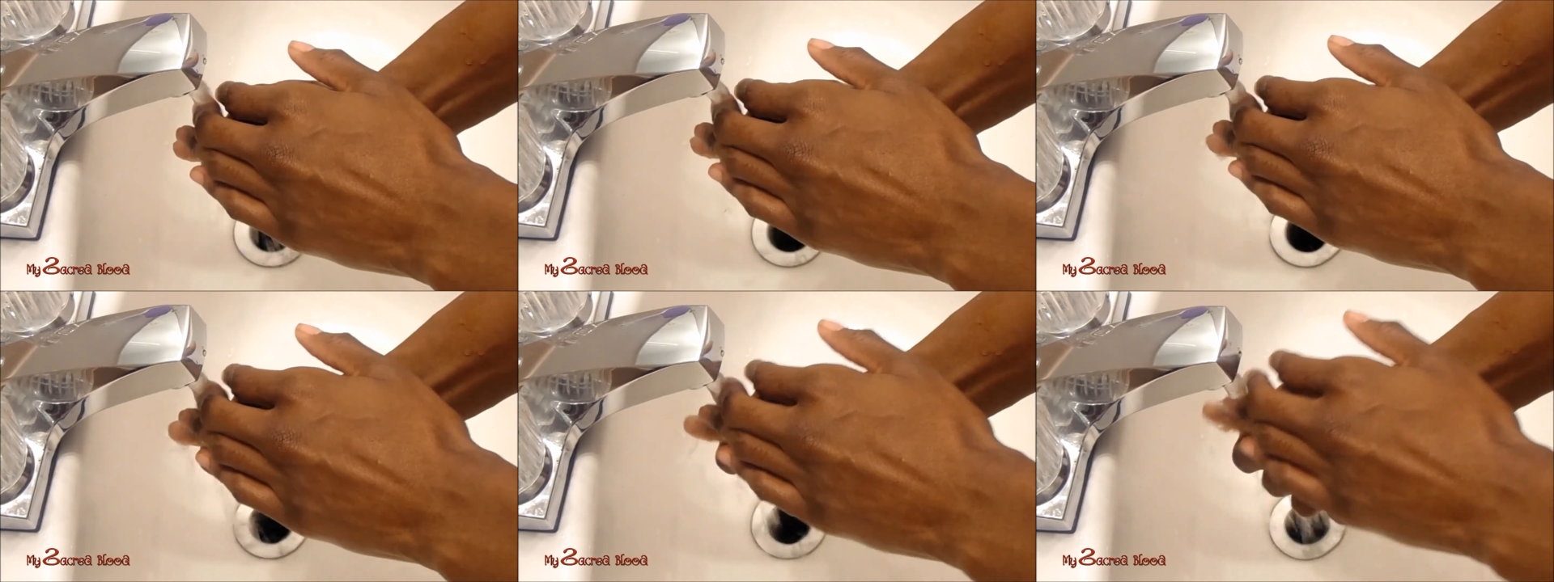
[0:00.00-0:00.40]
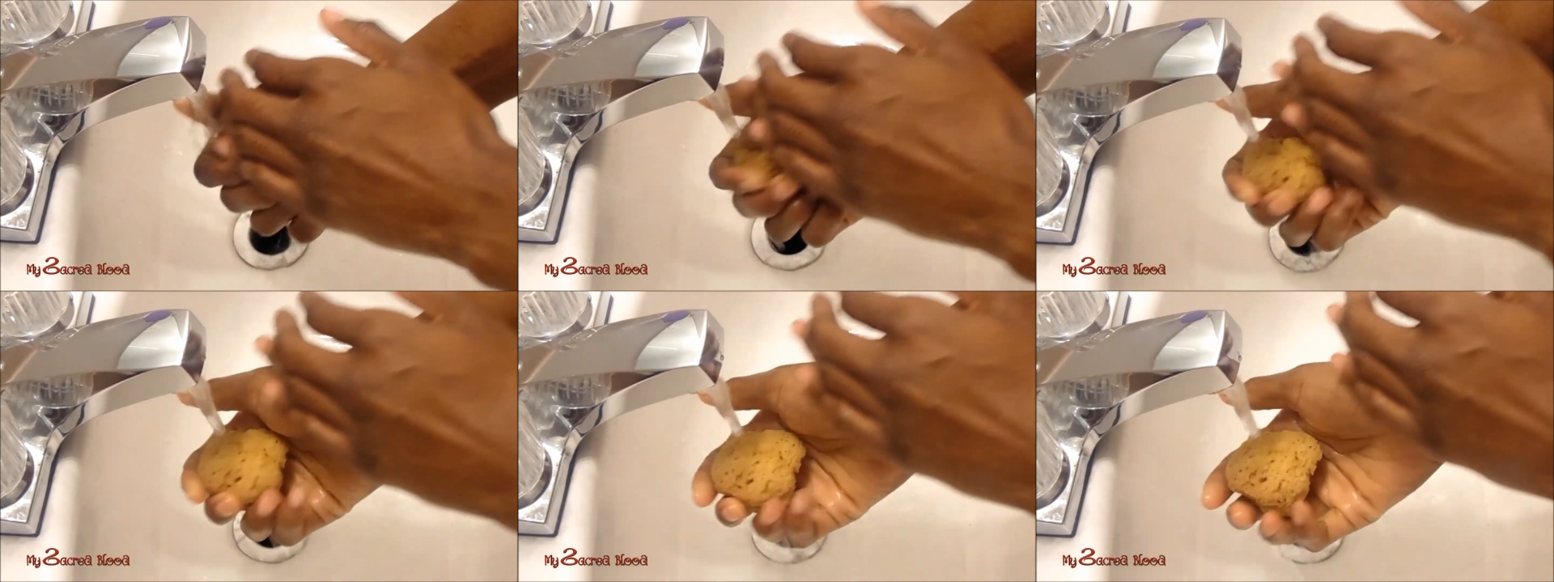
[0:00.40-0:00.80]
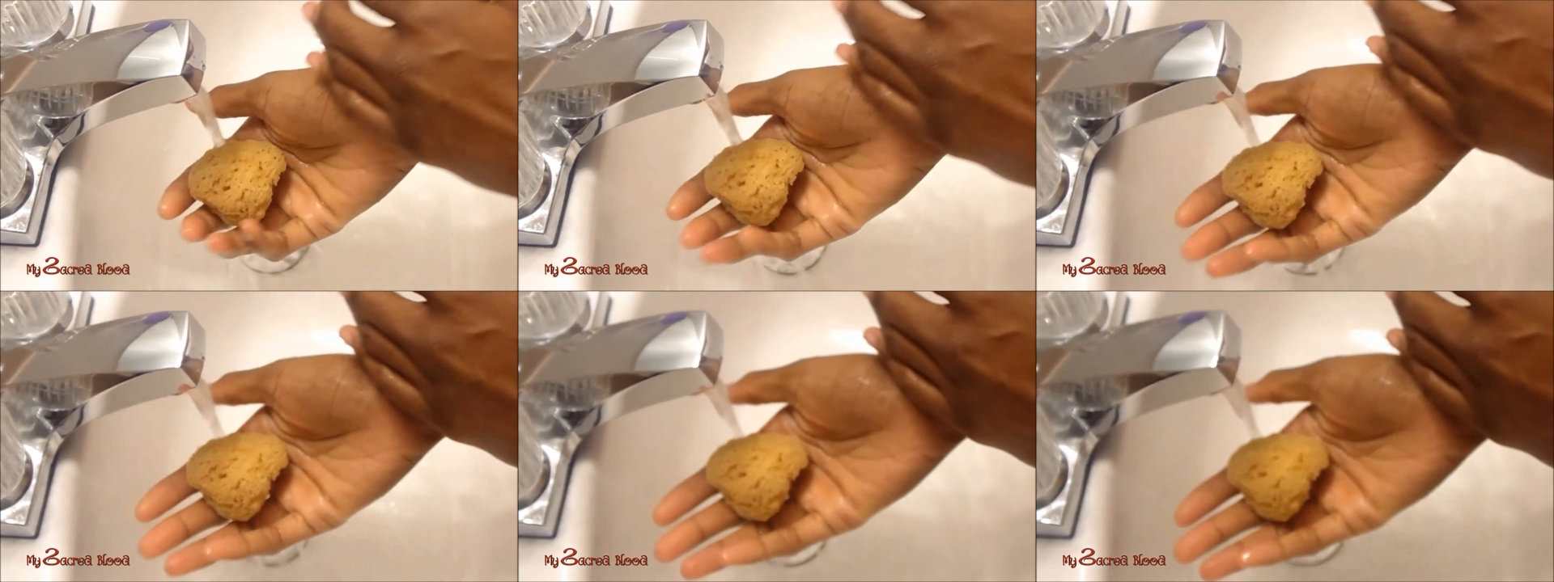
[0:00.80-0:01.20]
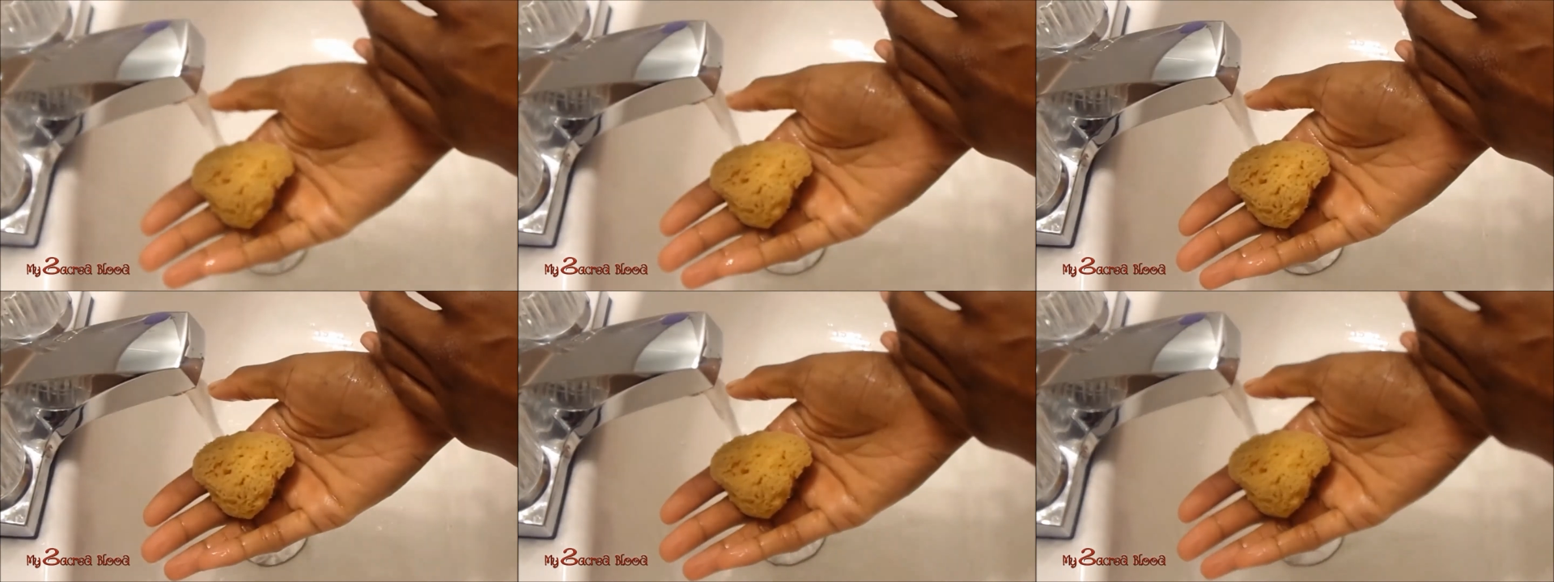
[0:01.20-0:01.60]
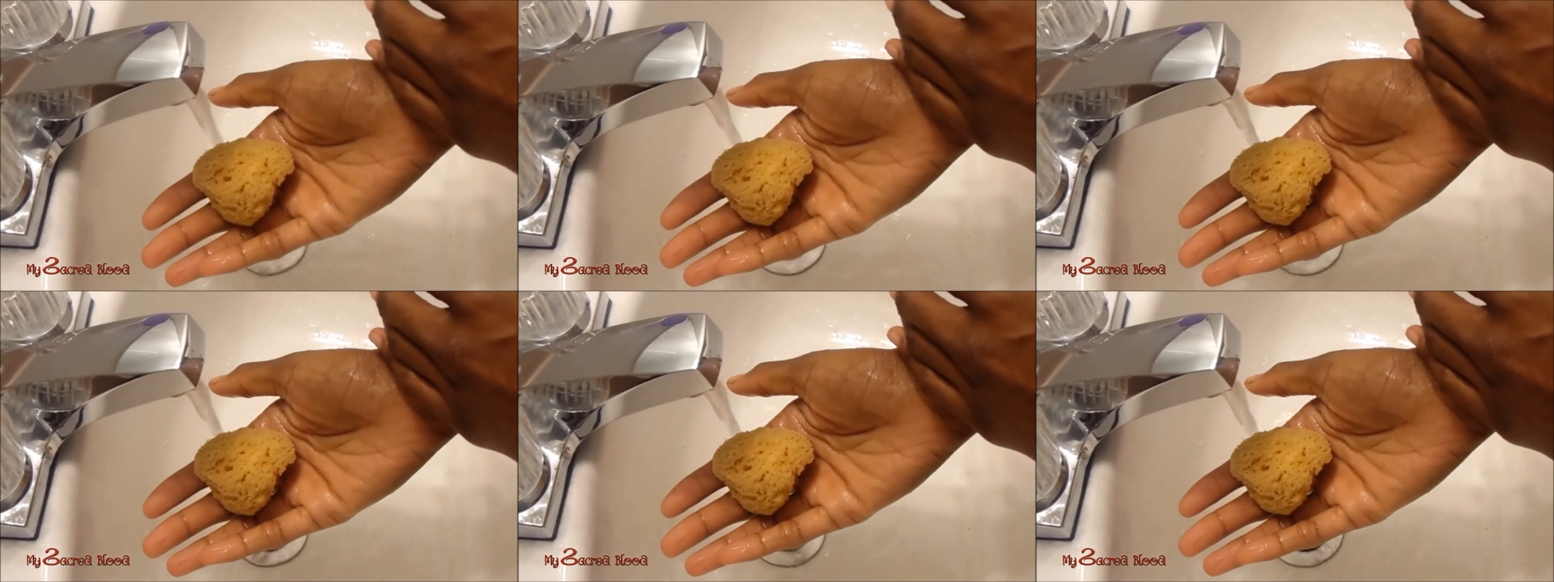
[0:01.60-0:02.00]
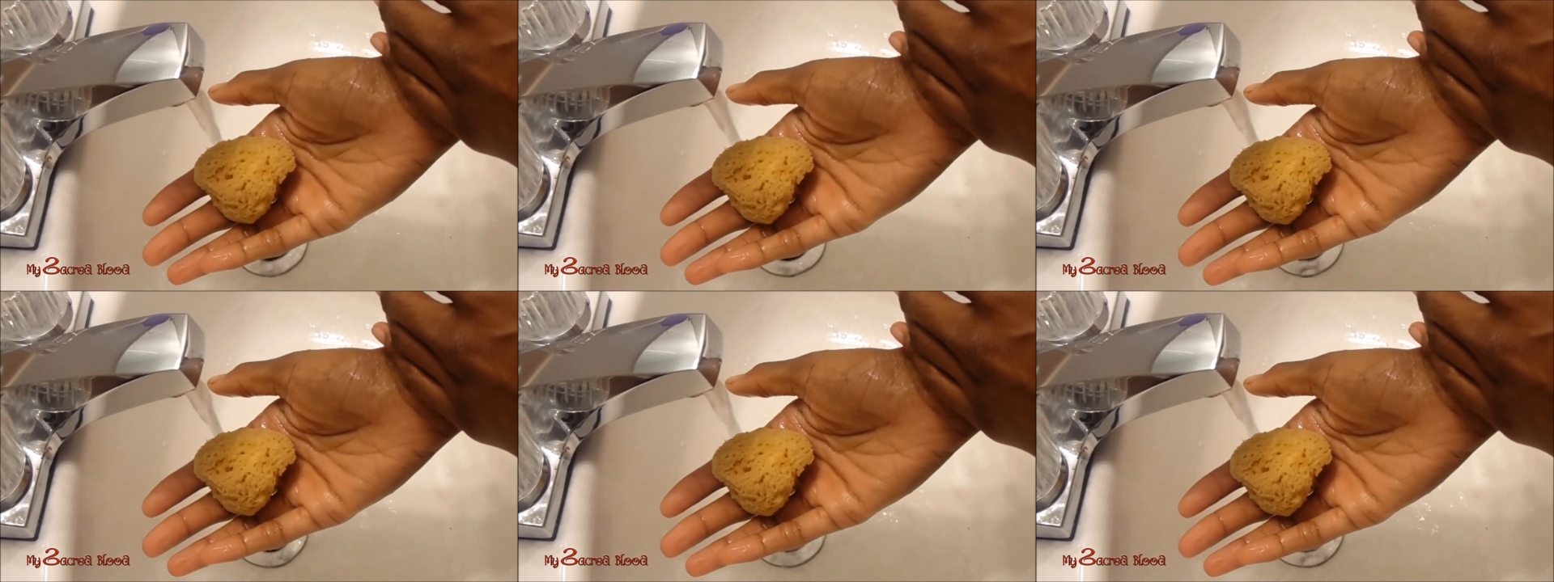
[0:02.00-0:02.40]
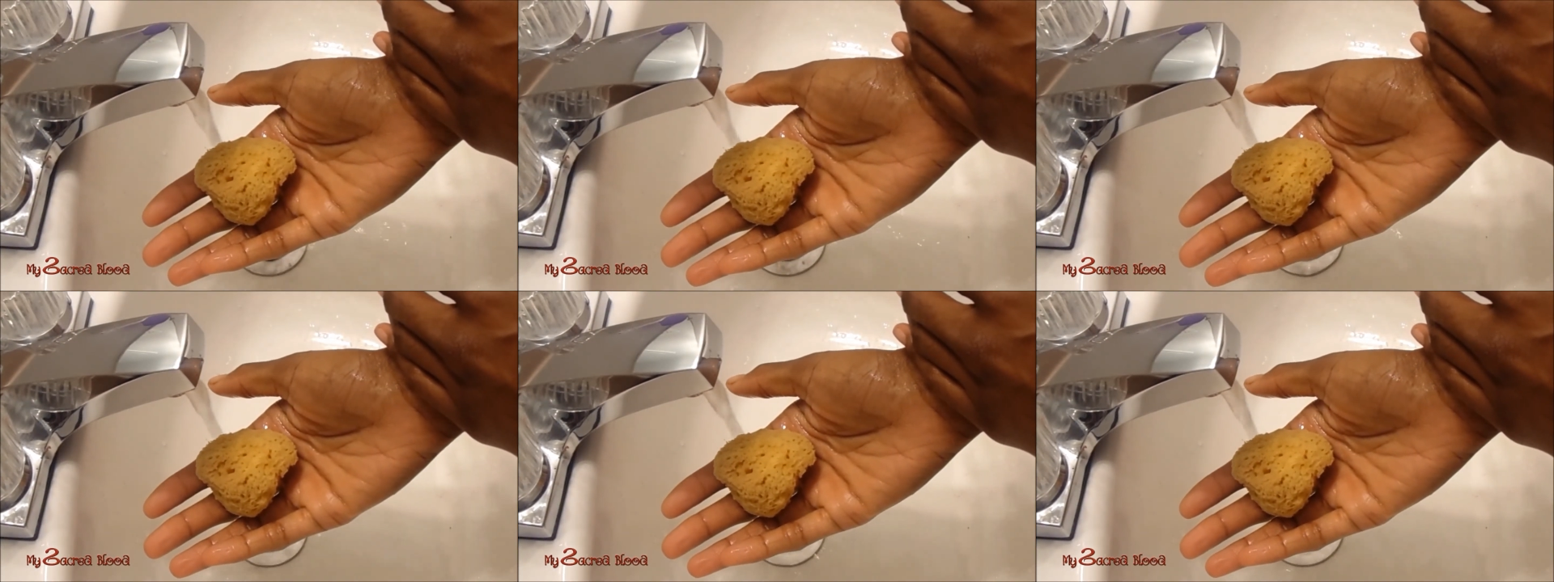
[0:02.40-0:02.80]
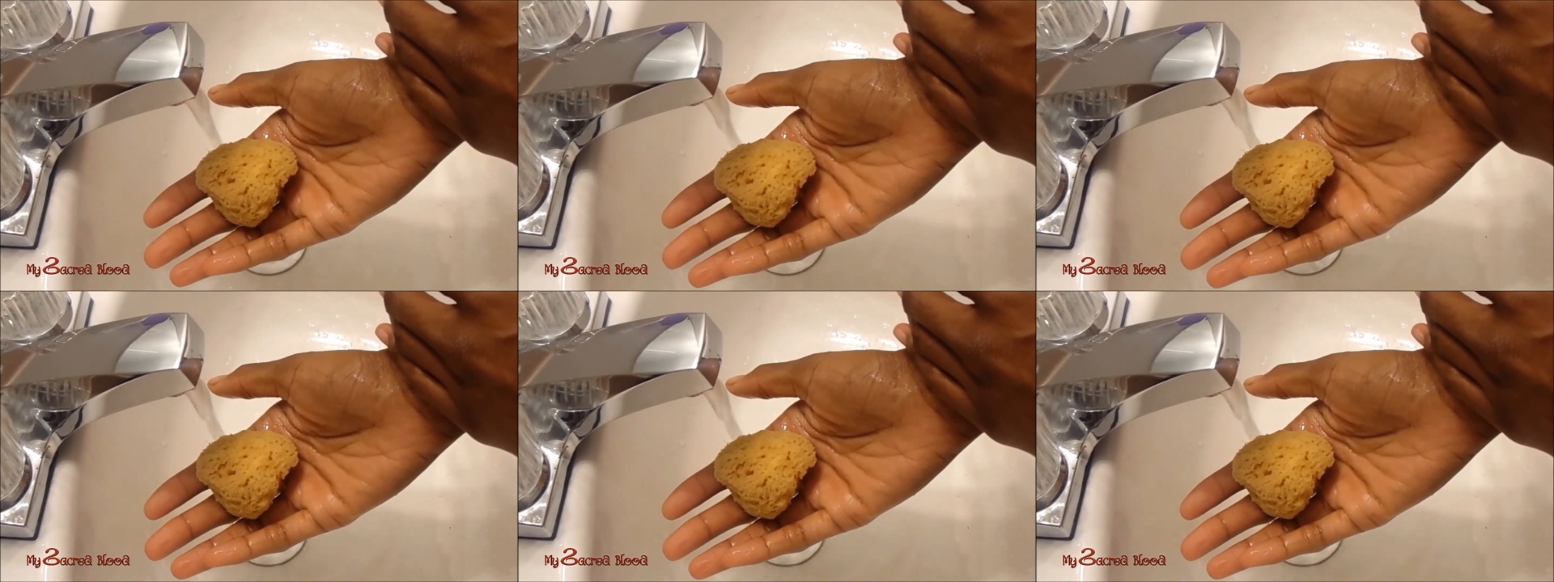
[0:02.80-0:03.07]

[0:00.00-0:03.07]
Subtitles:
(no speaker visible)